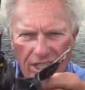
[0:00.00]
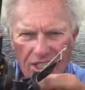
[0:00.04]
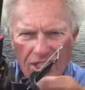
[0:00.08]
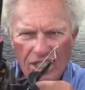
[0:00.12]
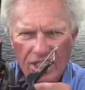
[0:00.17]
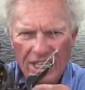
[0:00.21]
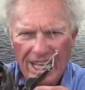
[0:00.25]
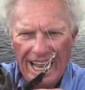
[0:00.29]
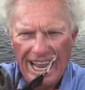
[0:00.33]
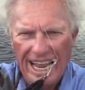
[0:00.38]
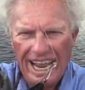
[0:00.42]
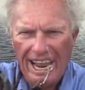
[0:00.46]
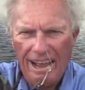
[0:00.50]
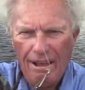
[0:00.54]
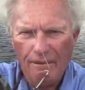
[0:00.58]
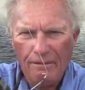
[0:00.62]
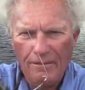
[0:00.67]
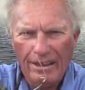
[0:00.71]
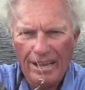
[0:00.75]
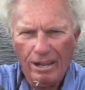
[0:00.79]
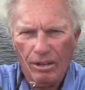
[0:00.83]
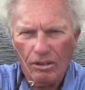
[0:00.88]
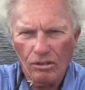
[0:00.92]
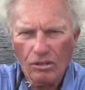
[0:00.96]
This is a half
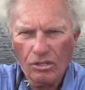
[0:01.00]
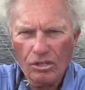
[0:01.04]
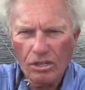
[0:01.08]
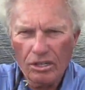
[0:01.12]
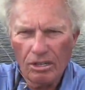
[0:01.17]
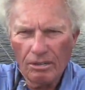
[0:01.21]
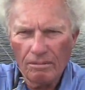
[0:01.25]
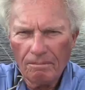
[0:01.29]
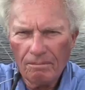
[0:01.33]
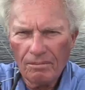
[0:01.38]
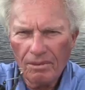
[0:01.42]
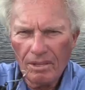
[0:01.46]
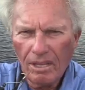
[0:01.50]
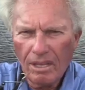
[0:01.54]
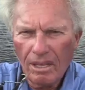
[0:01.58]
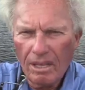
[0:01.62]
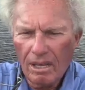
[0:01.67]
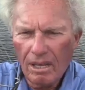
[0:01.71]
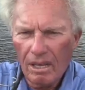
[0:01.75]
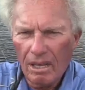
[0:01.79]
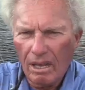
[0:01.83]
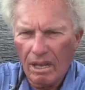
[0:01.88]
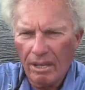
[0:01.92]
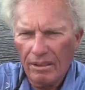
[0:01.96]
ounce.
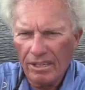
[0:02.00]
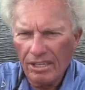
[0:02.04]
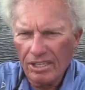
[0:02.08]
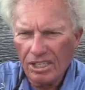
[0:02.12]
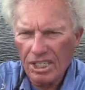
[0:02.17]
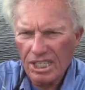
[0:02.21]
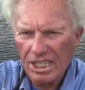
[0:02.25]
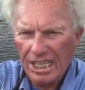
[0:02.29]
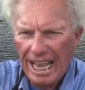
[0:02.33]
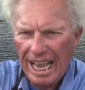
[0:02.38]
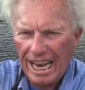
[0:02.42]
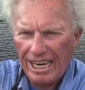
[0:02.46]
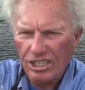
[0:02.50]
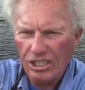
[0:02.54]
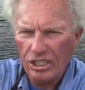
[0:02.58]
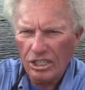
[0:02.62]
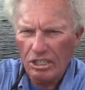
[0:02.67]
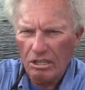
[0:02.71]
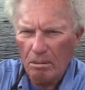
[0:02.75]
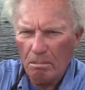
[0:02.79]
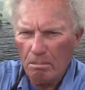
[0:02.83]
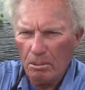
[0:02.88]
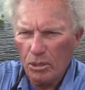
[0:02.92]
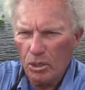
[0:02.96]
This is actually
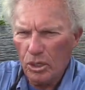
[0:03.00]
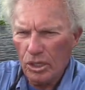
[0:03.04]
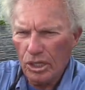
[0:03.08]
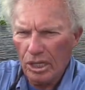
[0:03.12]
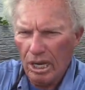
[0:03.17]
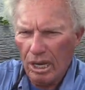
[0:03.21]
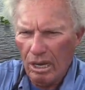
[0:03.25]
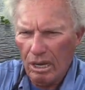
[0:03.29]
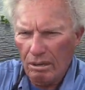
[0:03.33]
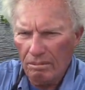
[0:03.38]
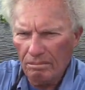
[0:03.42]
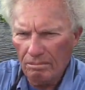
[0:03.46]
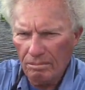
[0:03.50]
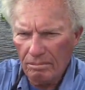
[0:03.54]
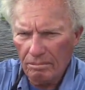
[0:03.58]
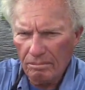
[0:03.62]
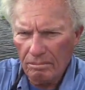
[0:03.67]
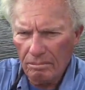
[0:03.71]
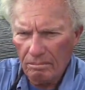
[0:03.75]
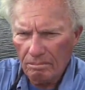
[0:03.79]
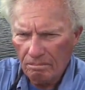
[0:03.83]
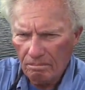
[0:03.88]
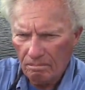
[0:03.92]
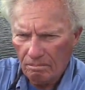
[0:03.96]
the
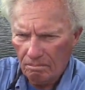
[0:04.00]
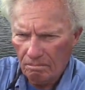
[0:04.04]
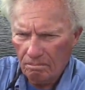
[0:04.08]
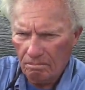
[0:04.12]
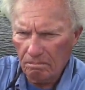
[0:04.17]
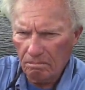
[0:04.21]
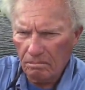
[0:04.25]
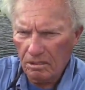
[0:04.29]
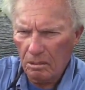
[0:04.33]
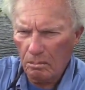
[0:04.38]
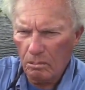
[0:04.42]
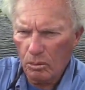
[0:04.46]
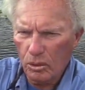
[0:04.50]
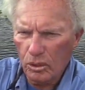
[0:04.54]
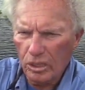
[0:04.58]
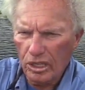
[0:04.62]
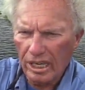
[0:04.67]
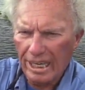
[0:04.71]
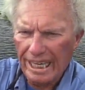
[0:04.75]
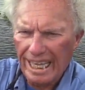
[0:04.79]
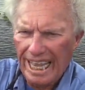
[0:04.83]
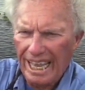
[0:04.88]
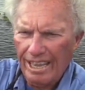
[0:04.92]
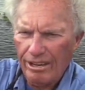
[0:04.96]

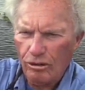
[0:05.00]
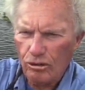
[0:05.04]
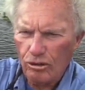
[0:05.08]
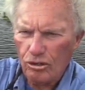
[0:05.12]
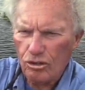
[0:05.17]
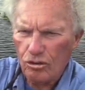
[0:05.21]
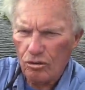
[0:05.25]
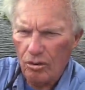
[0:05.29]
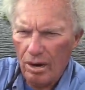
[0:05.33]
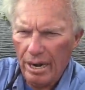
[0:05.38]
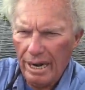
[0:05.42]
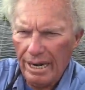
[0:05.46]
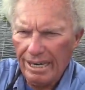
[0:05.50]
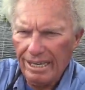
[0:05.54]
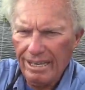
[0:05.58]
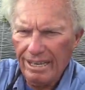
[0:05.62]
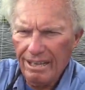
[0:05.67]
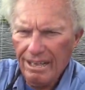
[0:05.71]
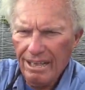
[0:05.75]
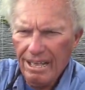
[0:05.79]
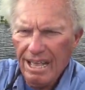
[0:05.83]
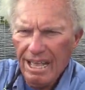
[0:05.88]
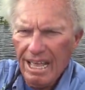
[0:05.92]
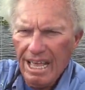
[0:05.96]
Booyah Counter Strike.
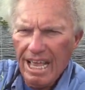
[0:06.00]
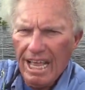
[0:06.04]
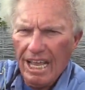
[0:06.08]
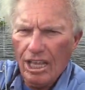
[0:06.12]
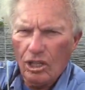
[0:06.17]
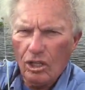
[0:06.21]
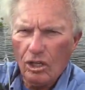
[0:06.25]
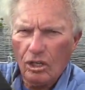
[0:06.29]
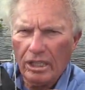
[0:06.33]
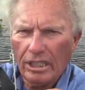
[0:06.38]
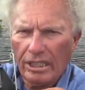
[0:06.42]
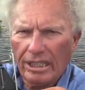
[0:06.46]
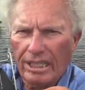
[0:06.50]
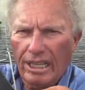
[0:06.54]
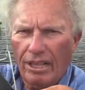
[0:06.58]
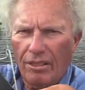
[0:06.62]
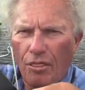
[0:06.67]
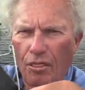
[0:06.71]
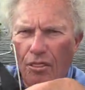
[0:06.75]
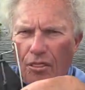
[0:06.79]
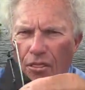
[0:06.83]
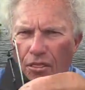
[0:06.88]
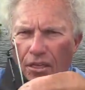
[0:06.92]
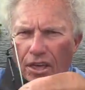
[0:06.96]
And look at the
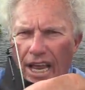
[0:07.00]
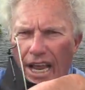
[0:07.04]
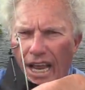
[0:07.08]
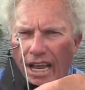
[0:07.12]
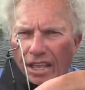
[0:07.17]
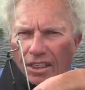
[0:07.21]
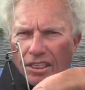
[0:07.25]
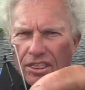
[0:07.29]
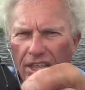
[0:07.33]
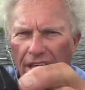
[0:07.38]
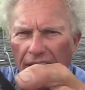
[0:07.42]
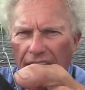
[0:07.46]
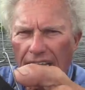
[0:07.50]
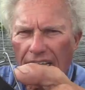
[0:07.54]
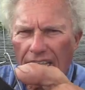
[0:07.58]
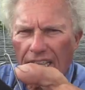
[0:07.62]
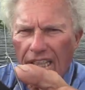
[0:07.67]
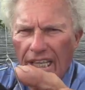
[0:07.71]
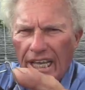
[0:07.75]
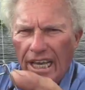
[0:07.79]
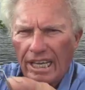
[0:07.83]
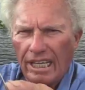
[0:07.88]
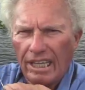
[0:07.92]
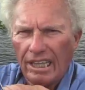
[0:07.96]

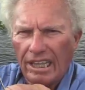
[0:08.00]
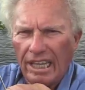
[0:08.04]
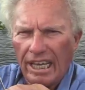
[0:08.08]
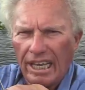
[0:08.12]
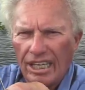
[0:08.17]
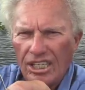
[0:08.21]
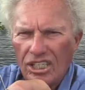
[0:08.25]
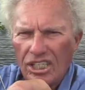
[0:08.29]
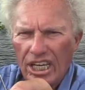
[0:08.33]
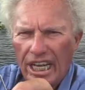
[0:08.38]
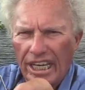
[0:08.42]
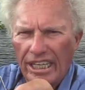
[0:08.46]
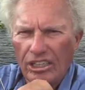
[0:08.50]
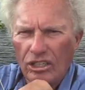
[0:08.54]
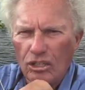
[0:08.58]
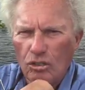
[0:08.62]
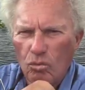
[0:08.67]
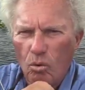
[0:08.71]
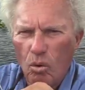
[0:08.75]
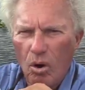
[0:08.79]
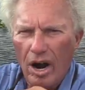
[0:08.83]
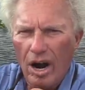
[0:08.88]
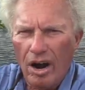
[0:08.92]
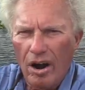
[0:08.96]
thick
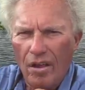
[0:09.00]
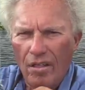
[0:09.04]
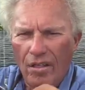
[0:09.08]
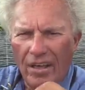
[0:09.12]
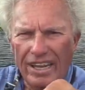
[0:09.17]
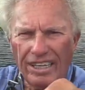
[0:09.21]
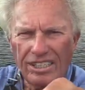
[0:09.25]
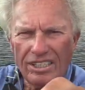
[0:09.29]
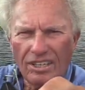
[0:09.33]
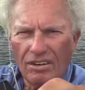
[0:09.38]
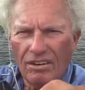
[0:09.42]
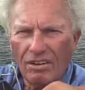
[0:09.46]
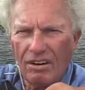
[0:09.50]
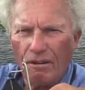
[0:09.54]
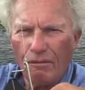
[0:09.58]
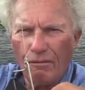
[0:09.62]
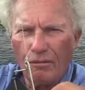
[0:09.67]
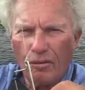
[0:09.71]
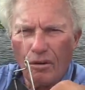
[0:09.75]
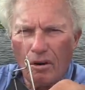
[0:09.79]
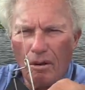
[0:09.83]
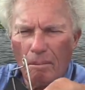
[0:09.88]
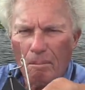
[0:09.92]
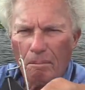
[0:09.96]
stainless wire. That's enough
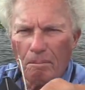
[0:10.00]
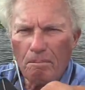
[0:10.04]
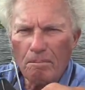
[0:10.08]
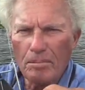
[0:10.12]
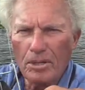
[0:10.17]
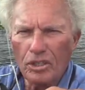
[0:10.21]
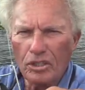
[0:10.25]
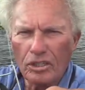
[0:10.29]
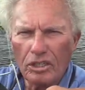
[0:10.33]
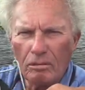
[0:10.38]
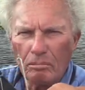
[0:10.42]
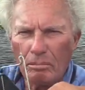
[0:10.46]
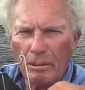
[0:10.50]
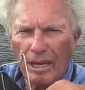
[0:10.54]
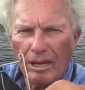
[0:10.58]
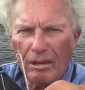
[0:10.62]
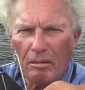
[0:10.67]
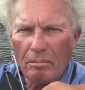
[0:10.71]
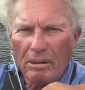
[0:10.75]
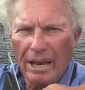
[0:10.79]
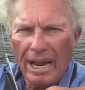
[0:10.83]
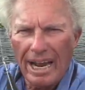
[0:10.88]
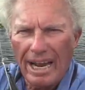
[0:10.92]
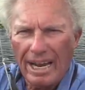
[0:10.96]
for a
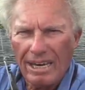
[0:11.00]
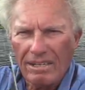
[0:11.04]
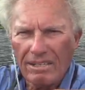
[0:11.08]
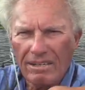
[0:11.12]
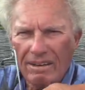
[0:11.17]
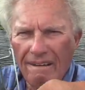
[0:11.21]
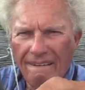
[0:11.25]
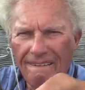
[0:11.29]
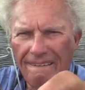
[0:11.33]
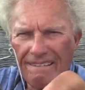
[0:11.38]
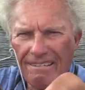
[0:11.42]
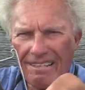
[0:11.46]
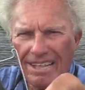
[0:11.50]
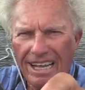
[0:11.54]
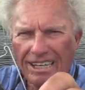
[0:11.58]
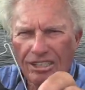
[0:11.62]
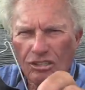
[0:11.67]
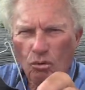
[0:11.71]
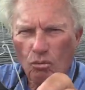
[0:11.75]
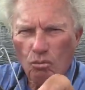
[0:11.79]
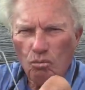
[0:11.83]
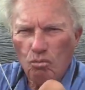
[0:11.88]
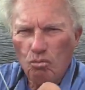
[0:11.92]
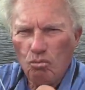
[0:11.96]
1,000,000-pound bass.
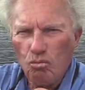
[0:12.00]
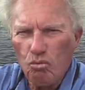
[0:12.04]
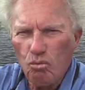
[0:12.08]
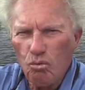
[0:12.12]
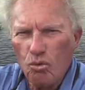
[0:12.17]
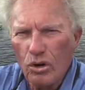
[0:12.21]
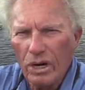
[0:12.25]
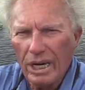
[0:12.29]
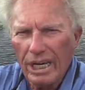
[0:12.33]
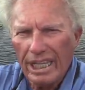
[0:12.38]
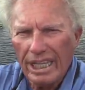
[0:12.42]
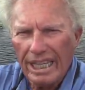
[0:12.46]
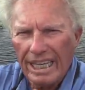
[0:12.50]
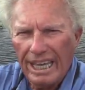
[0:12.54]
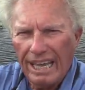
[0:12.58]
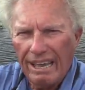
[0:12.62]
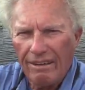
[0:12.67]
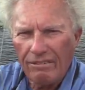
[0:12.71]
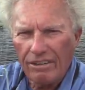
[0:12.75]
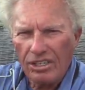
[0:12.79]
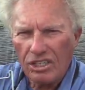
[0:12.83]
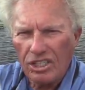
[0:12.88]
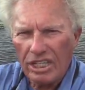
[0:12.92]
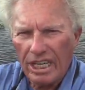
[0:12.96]
That's a really
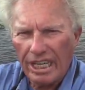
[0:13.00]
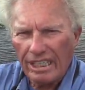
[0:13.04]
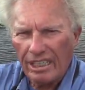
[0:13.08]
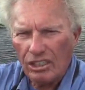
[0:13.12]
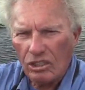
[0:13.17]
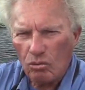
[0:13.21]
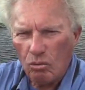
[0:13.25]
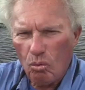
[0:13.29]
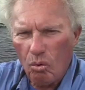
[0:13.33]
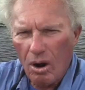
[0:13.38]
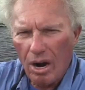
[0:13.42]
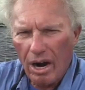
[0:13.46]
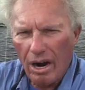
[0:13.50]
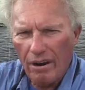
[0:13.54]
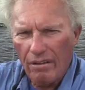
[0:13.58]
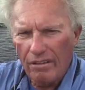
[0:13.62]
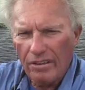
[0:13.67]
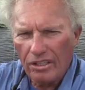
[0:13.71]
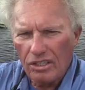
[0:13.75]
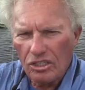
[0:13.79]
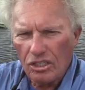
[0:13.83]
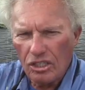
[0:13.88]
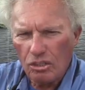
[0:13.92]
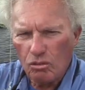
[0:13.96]
heavy stainless wire
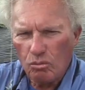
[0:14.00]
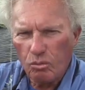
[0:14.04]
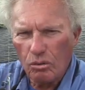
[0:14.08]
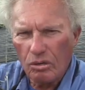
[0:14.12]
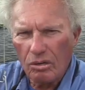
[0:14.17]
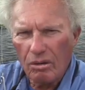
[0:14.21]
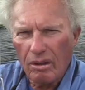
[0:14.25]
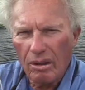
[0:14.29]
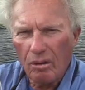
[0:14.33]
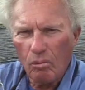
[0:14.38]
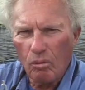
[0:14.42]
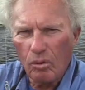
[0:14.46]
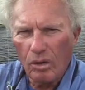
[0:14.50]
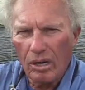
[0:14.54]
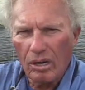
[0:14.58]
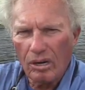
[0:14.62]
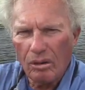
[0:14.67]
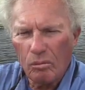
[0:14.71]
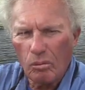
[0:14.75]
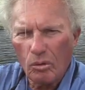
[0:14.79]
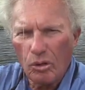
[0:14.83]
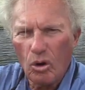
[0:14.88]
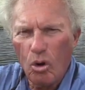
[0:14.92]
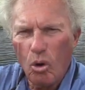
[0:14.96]
that just
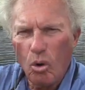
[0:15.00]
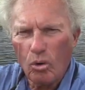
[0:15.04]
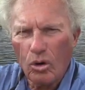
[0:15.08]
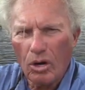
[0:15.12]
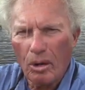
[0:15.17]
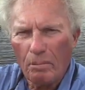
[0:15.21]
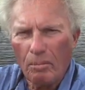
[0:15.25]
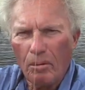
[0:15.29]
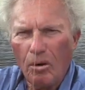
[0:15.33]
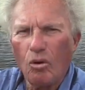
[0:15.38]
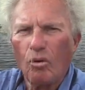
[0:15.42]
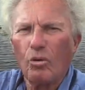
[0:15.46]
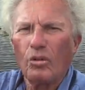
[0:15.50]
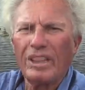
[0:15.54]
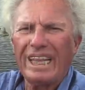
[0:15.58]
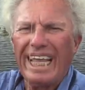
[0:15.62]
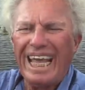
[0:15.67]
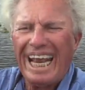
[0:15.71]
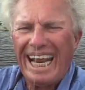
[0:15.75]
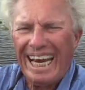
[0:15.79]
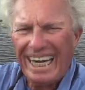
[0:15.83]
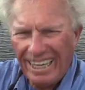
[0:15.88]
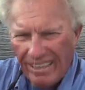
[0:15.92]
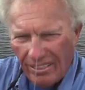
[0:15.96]
would hold up on
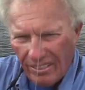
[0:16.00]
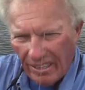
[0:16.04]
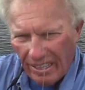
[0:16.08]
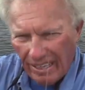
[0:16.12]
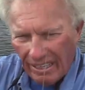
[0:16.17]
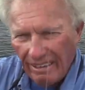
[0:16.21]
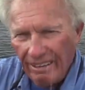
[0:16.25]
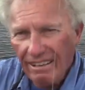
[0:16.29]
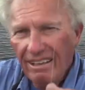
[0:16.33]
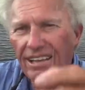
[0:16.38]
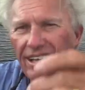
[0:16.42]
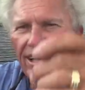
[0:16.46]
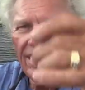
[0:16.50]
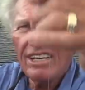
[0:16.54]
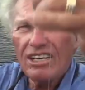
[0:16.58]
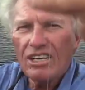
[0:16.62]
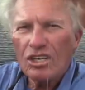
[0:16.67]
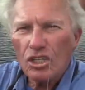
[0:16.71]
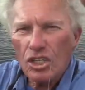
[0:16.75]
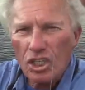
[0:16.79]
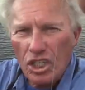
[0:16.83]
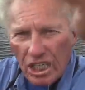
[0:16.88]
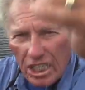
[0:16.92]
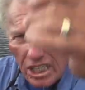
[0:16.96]
anything.
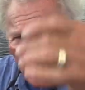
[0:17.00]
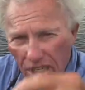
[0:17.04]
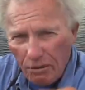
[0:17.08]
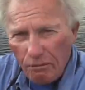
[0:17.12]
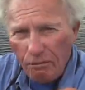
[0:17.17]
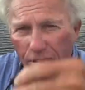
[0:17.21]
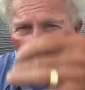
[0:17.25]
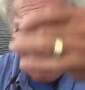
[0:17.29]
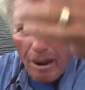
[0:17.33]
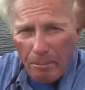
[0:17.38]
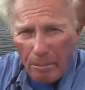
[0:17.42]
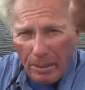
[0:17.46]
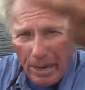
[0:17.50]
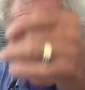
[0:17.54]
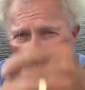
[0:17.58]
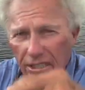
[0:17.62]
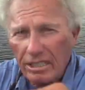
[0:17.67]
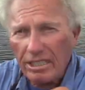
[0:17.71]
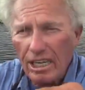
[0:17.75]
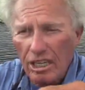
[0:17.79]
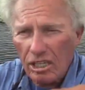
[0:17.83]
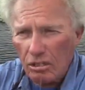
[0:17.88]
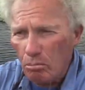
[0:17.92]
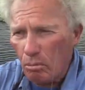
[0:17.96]
65-pound
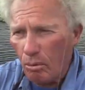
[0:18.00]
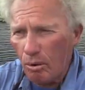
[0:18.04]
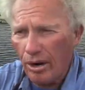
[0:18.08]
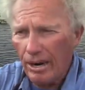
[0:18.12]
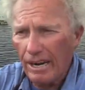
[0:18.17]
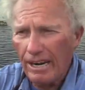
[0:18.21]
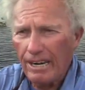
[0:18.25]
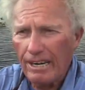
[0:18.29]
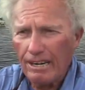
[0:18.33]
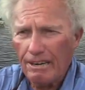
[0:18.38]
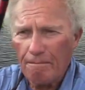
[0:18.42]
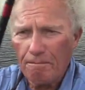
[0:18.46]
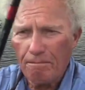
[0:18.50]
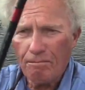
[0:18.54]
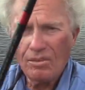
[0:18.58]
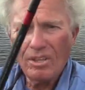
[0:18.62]
test braid.